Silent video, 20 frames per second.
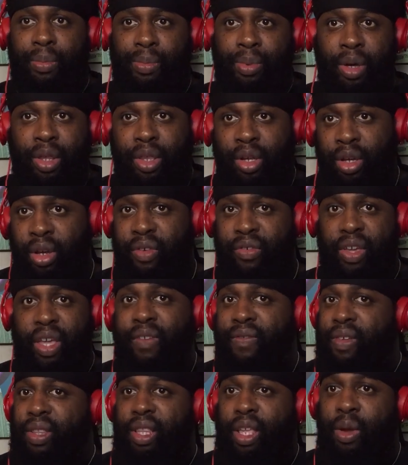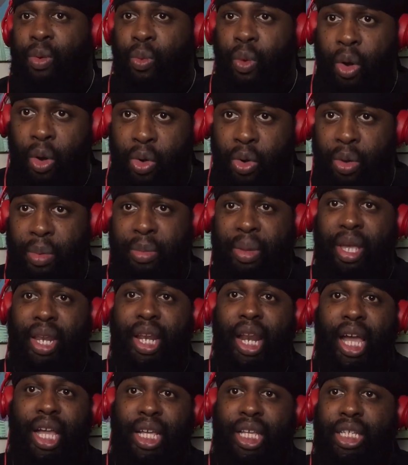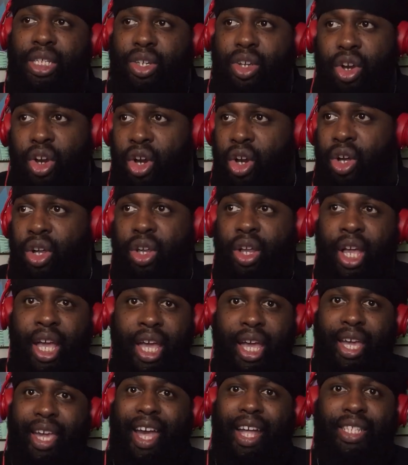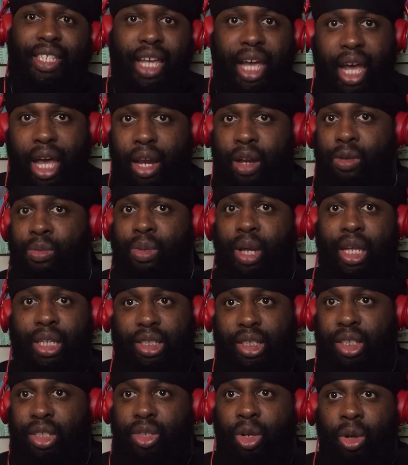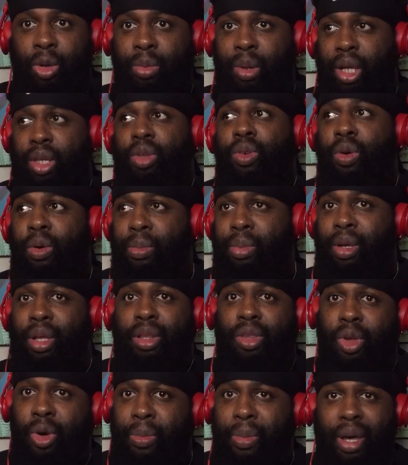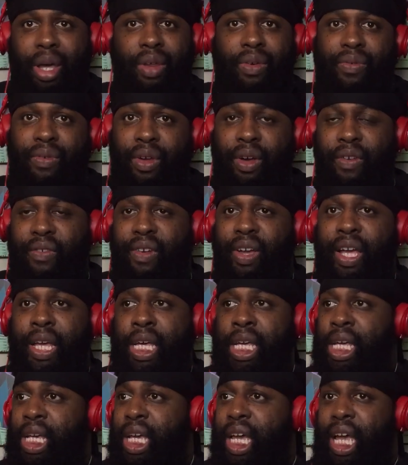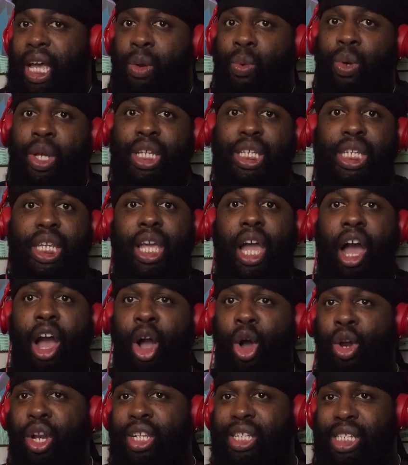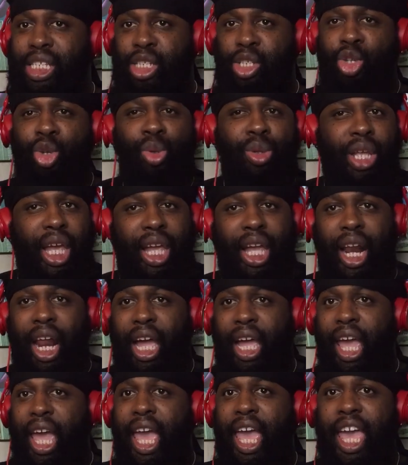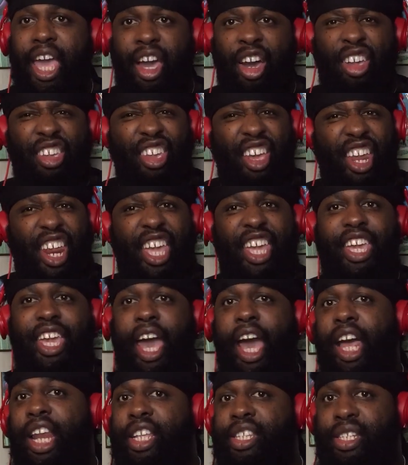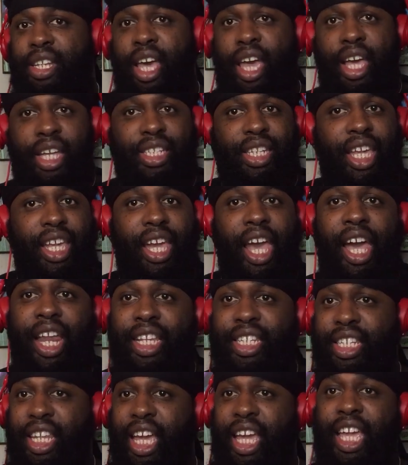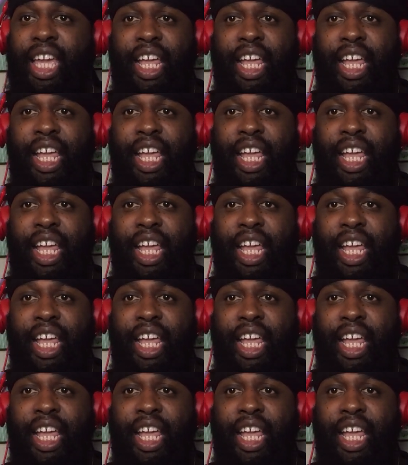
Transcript: Brotherhood of Evil didn't want him, and like his girl got tired of him. Like she told him, like, you're gonna be a nobody forever. And we see all of this. You think like, hell yeah, they got his ass. They got his ass.